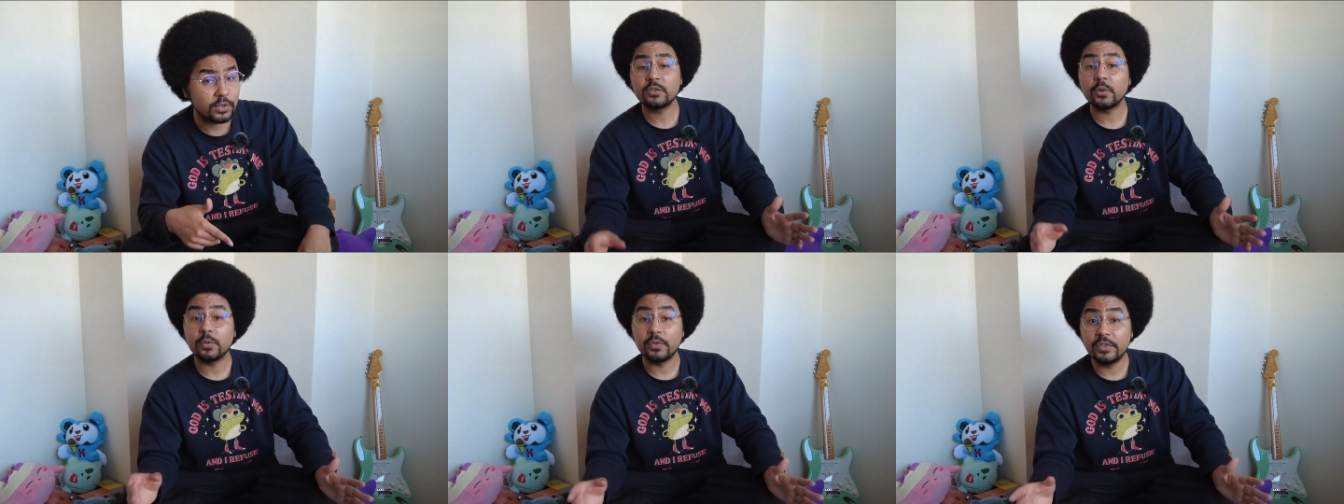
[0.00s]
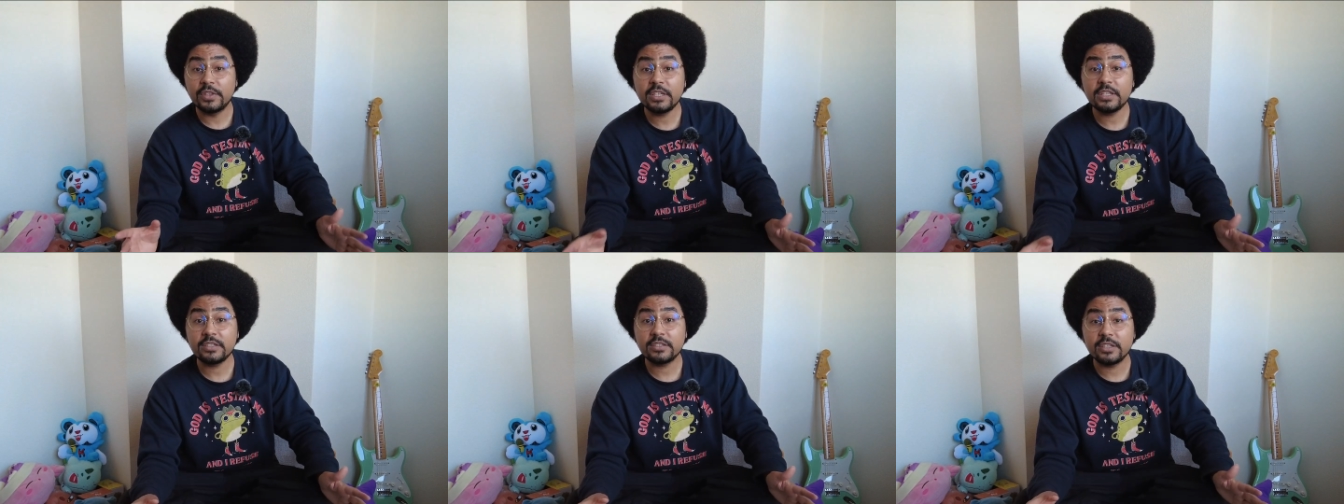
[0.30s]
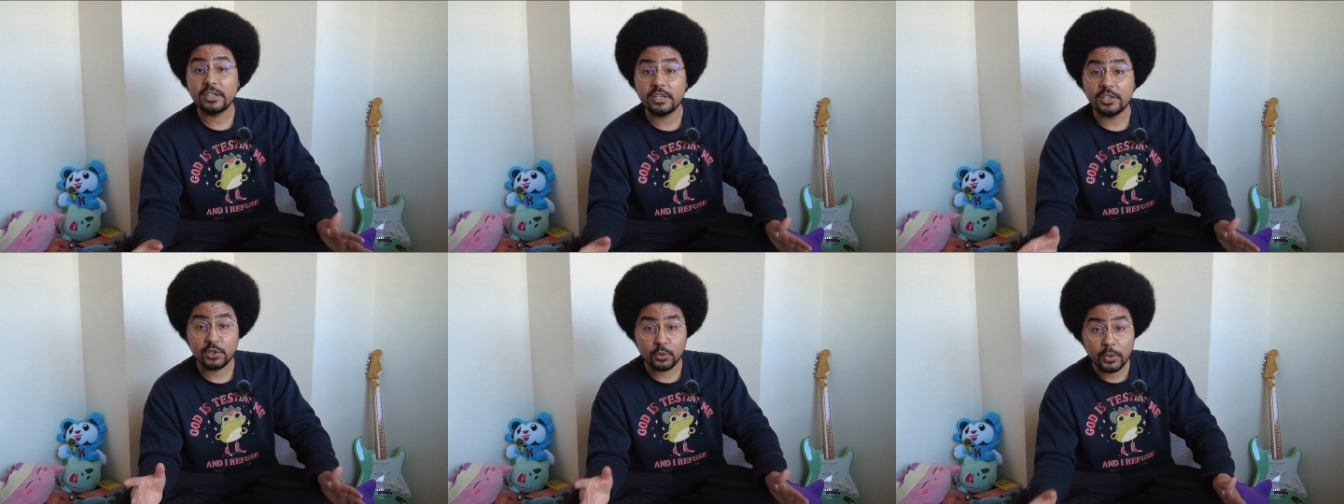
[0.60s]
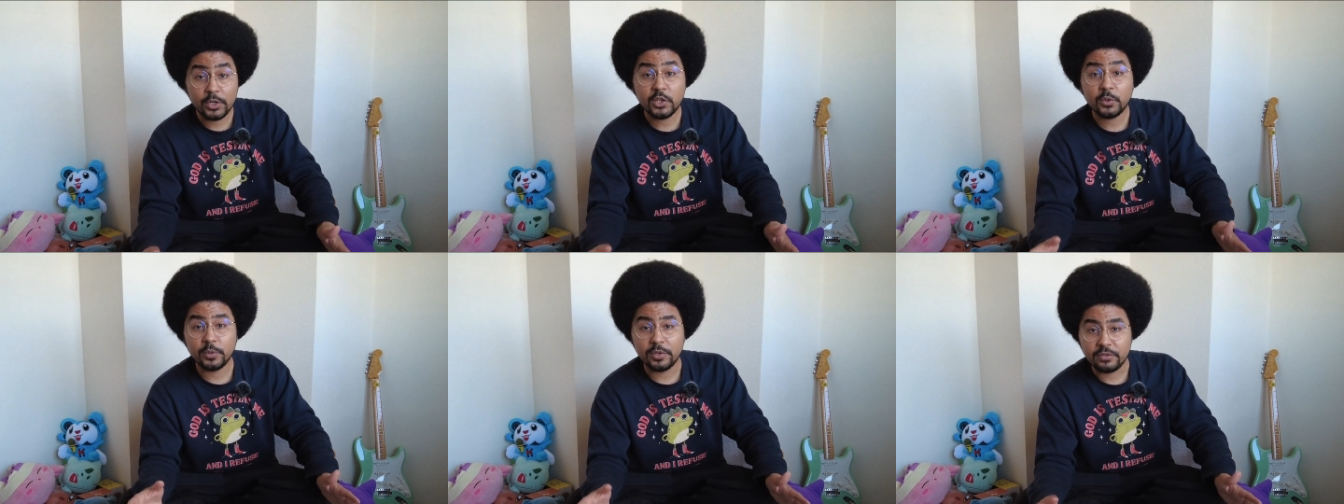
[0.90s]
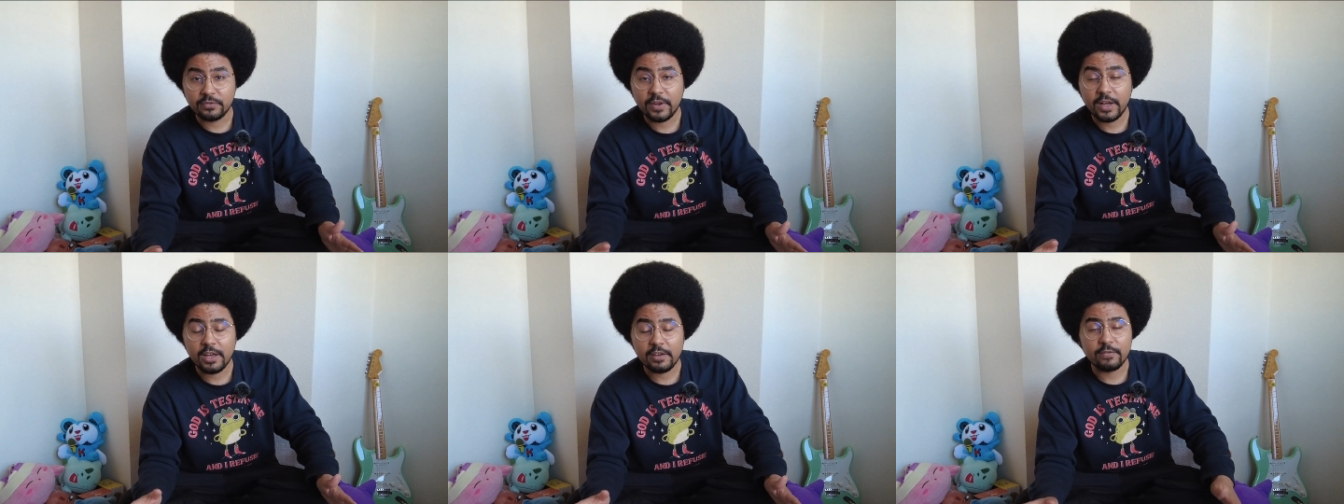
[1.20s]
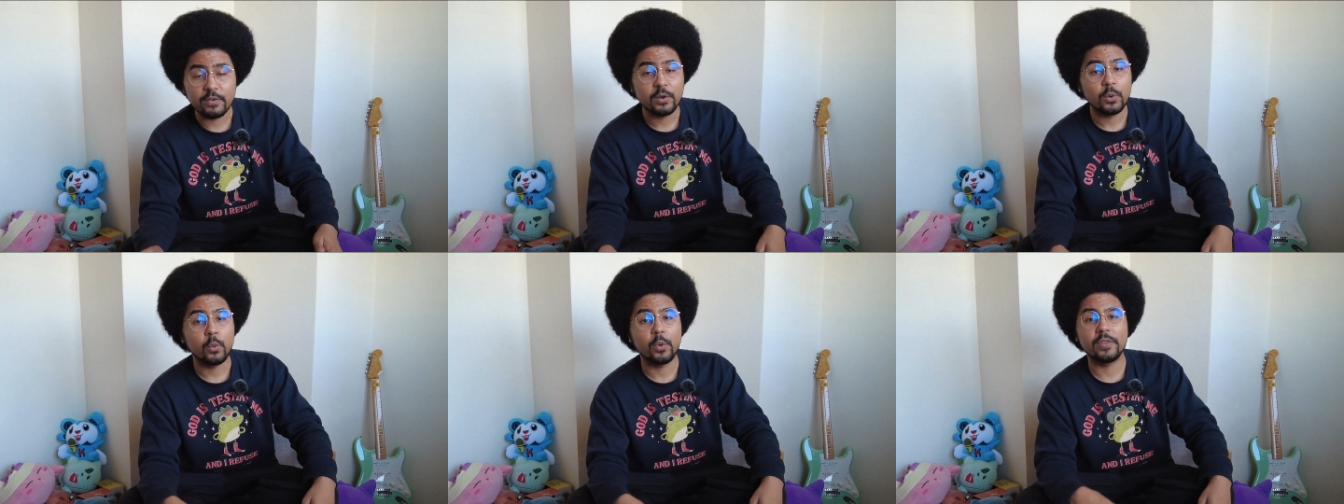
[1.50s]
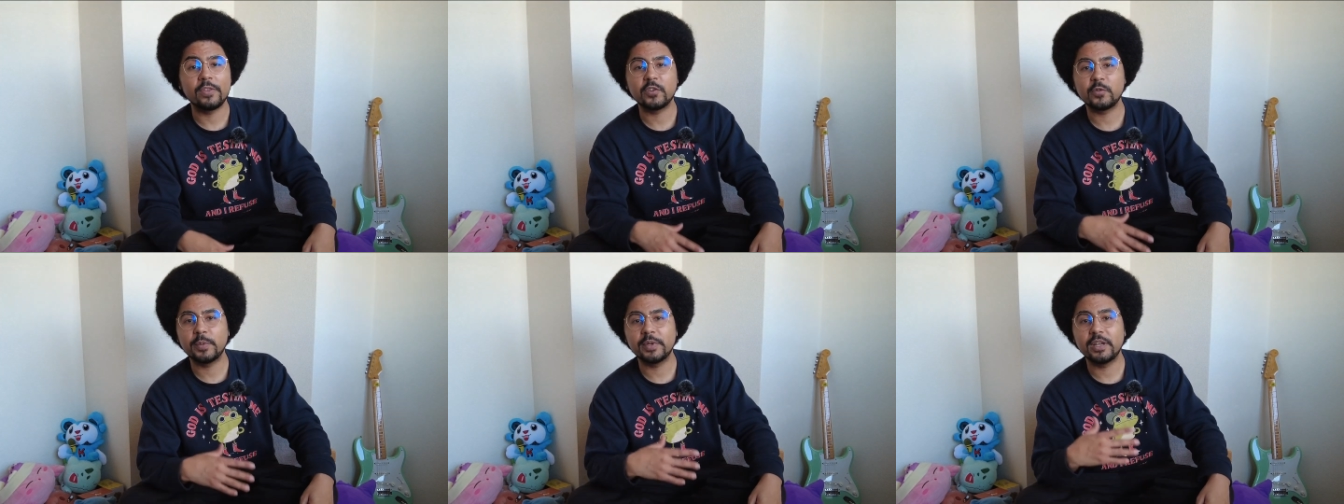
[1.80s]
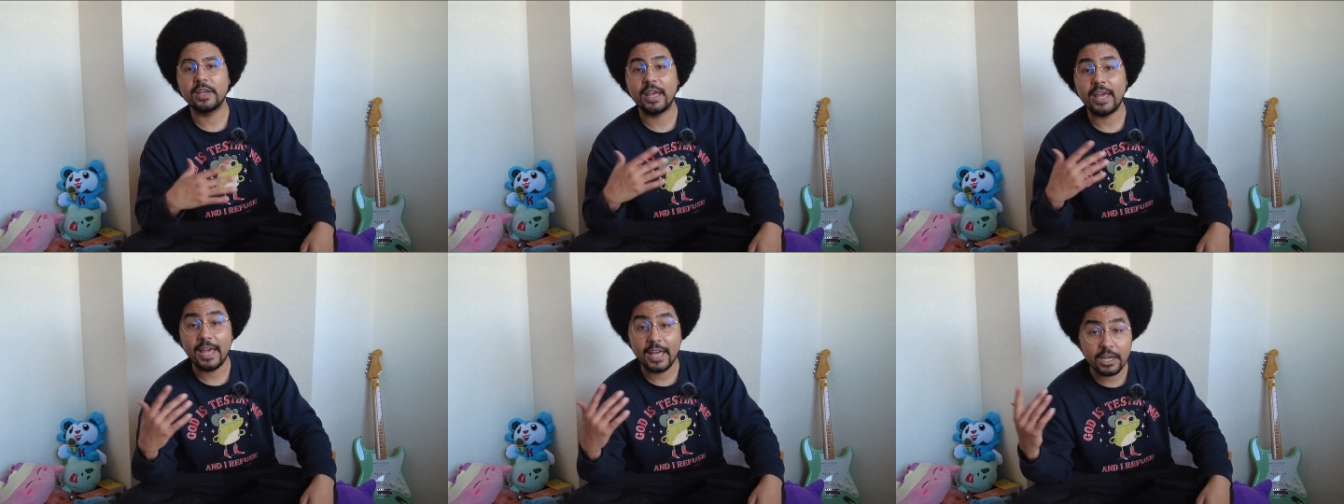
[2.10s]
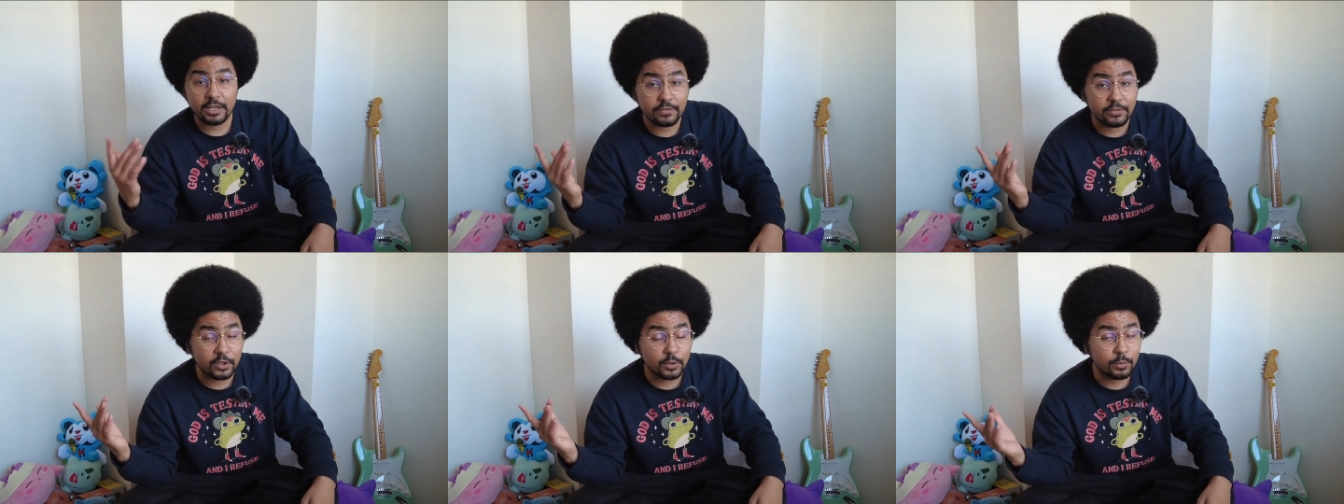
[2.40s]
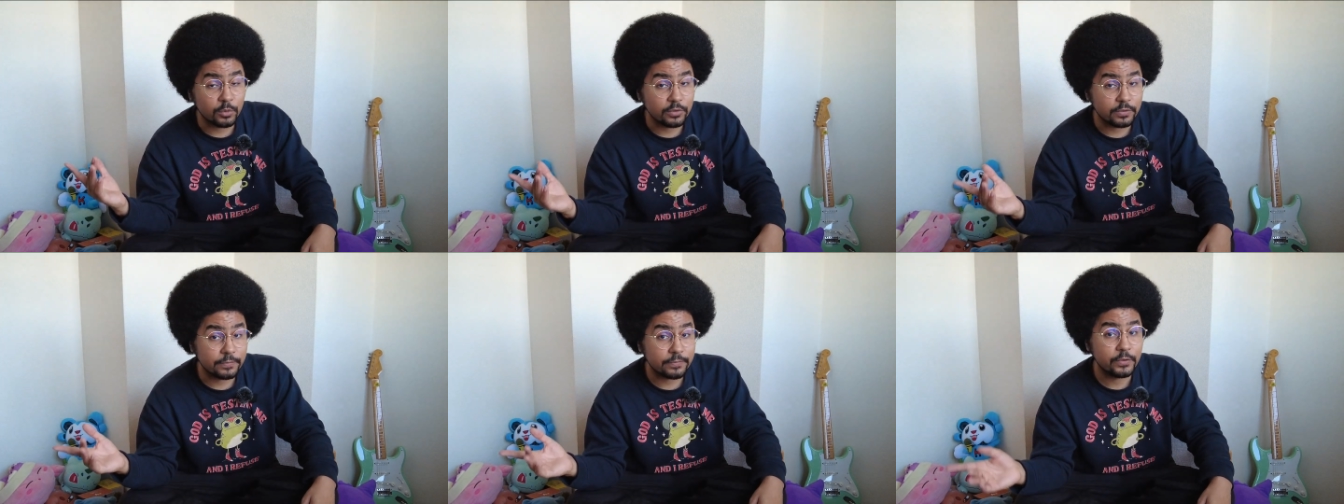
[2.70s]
So this year, 2025, where there's been a hell of a lot more